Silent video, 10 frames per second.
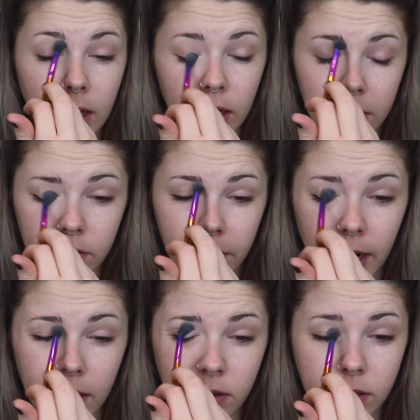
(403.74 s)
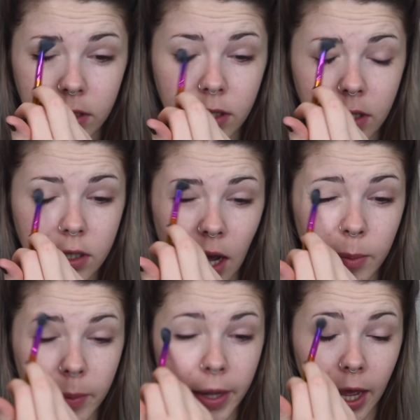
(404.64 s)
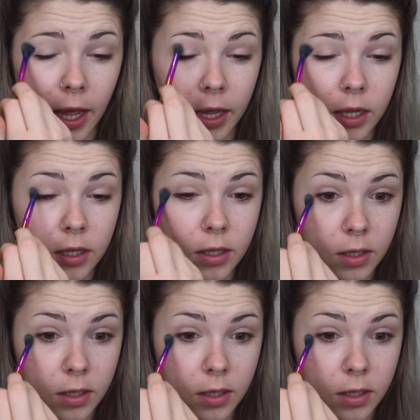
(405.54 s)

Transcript: and around the top of my eye.